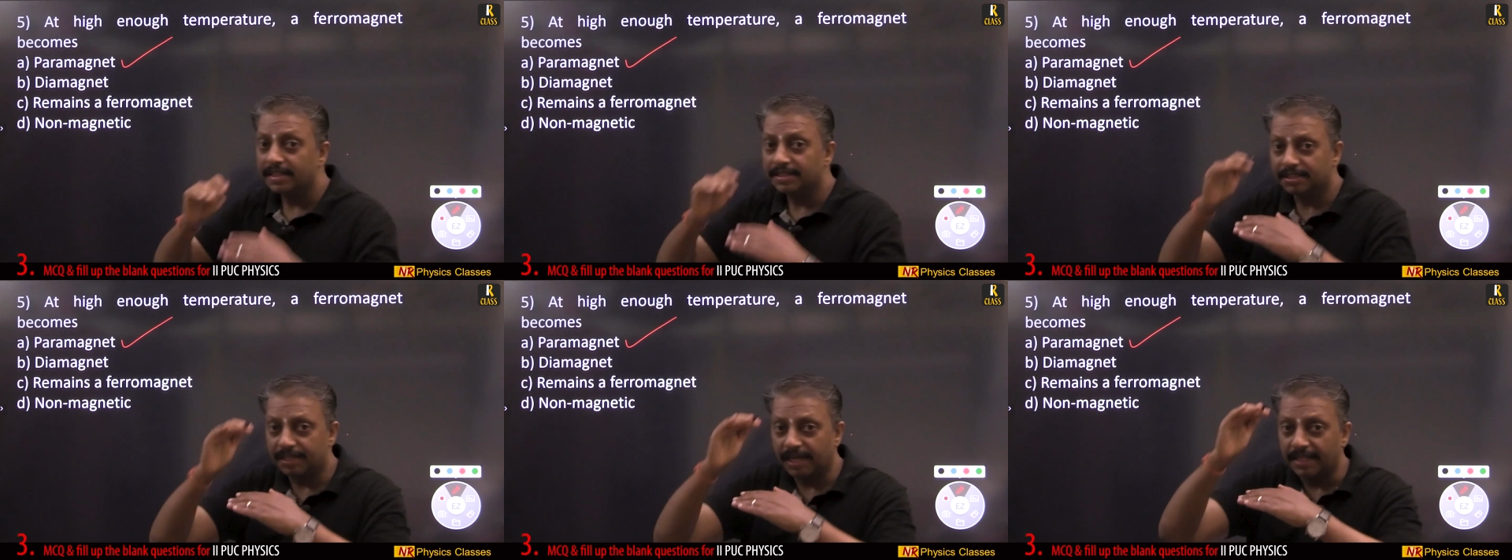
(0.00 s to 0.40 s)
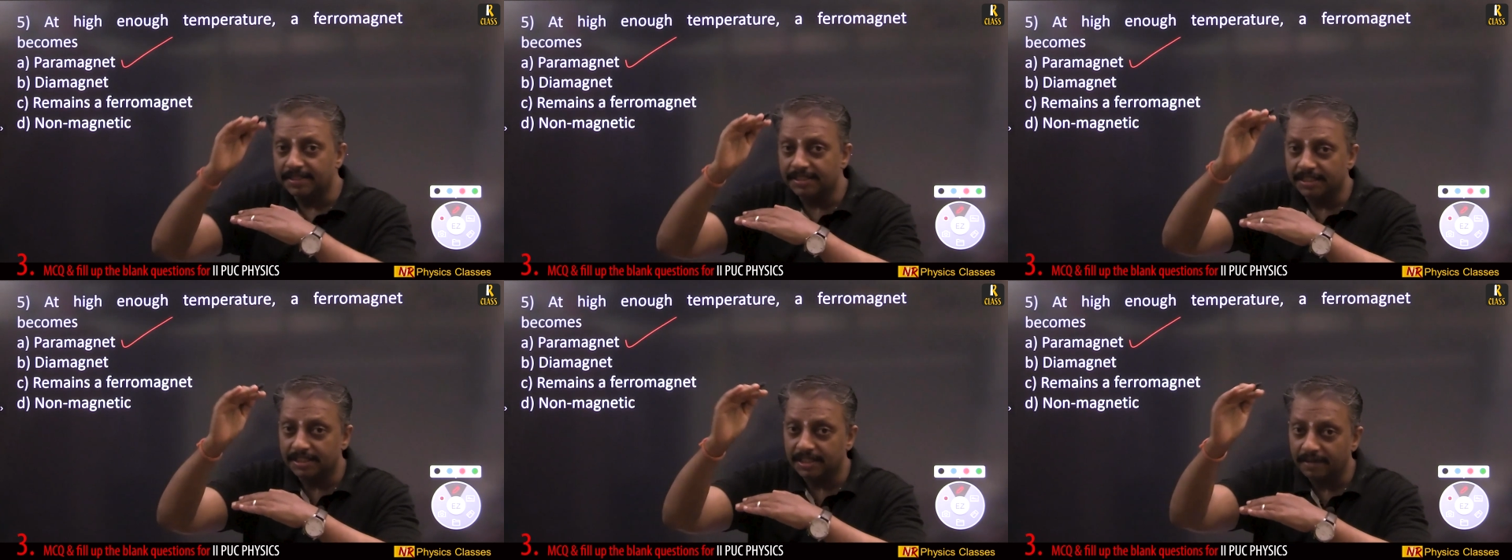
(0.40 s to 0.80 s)
is
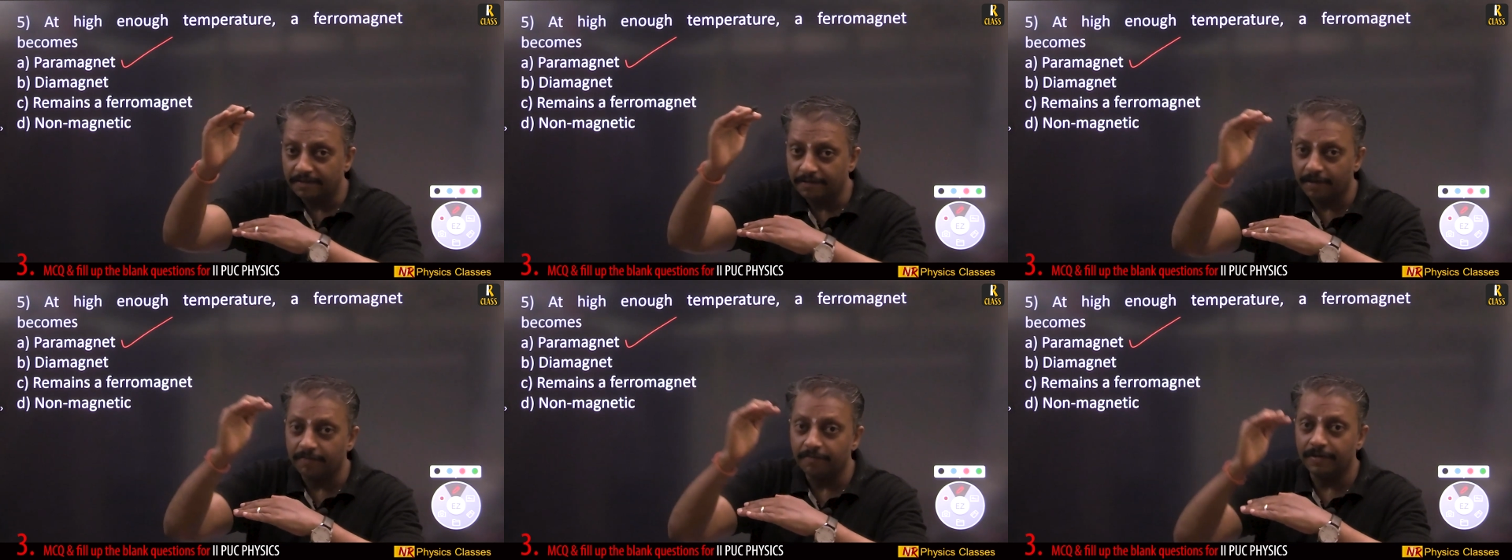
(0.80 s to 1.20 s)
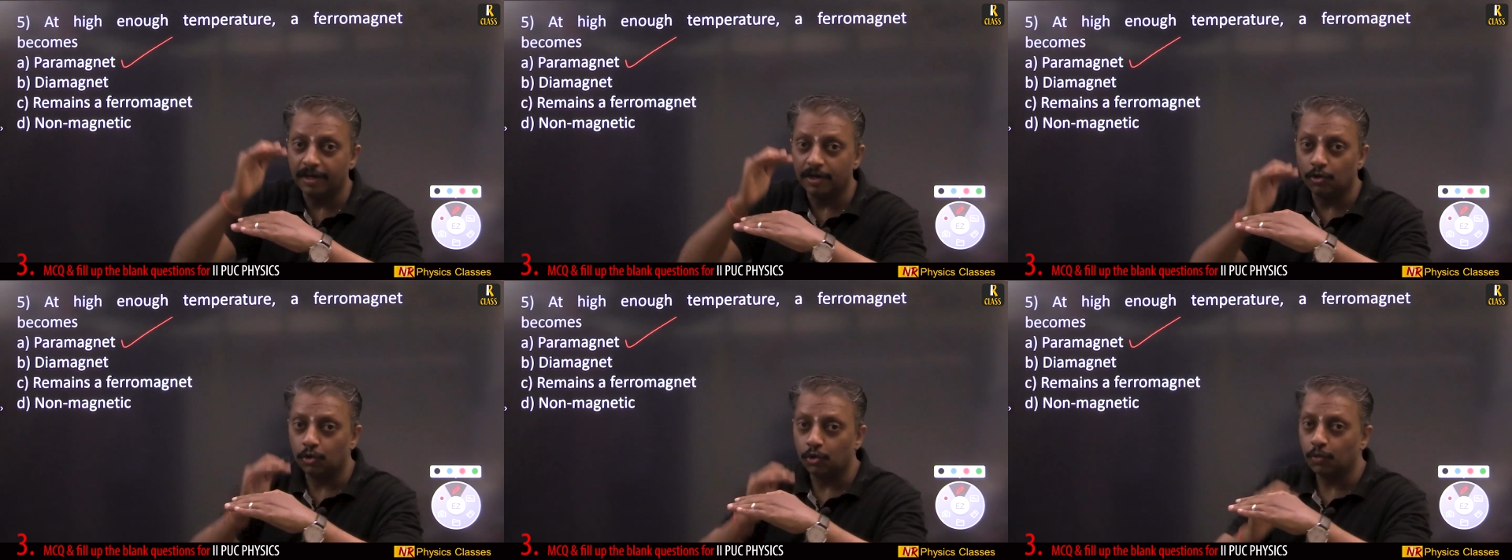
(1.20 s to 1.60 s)
transition from
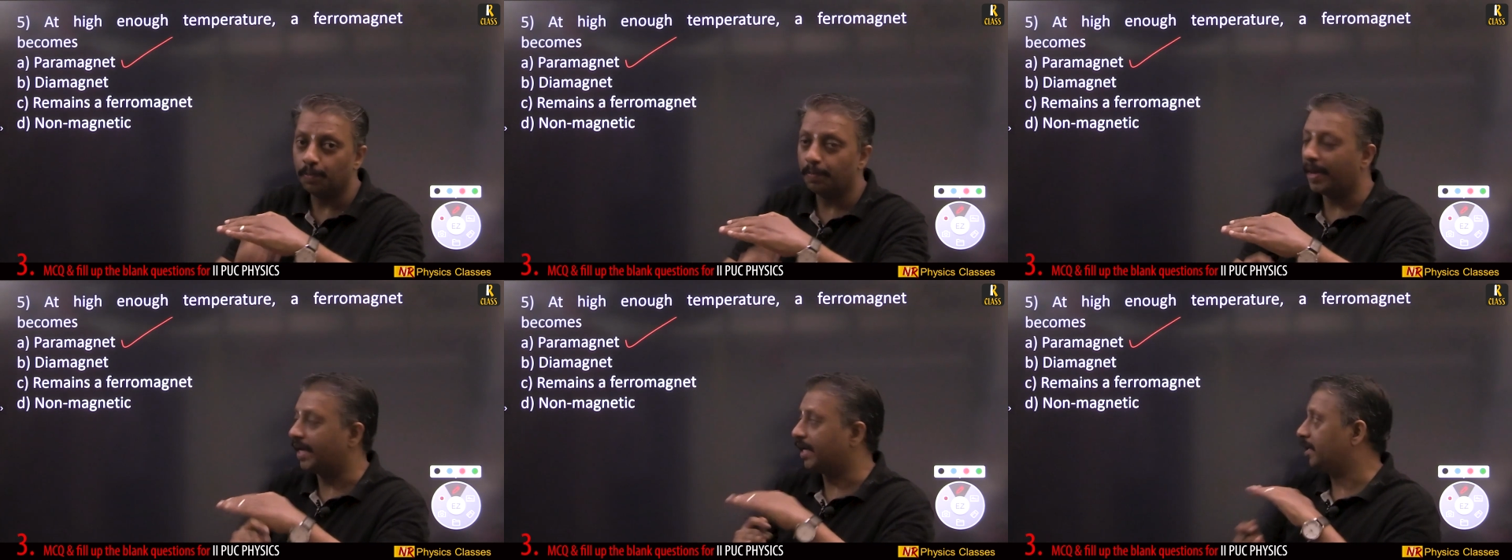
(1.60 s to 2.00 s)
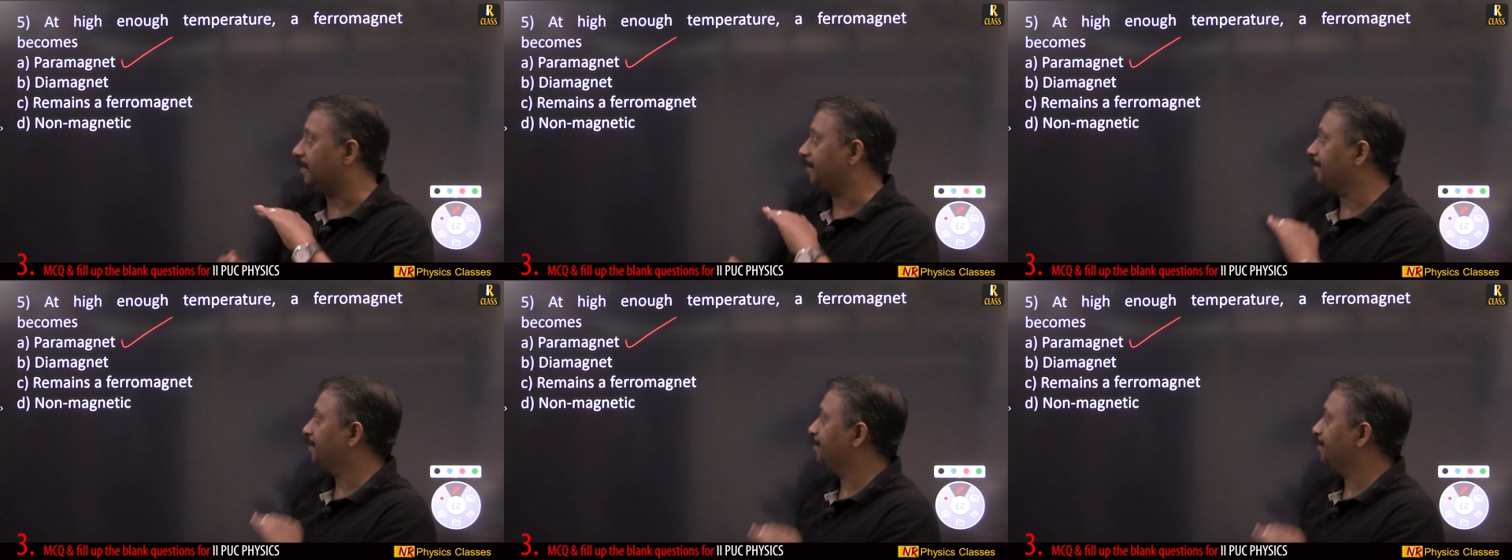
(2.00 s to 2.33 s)
ferro to para.